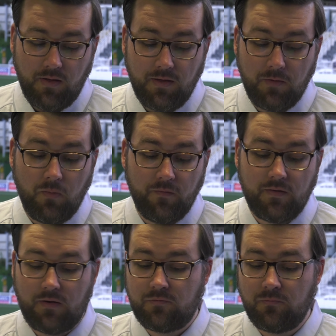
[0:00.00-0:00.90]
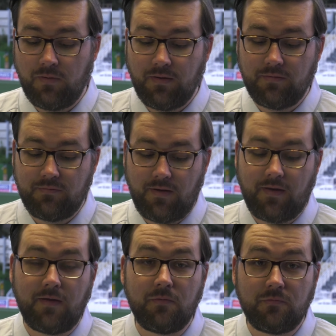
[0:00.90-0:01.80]
He won the National League a
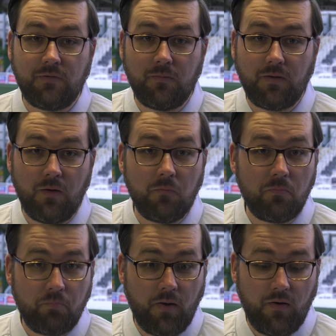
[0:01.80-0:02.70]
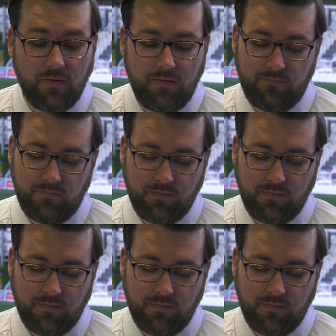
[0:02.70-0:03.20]
decade or so ago with Barnet.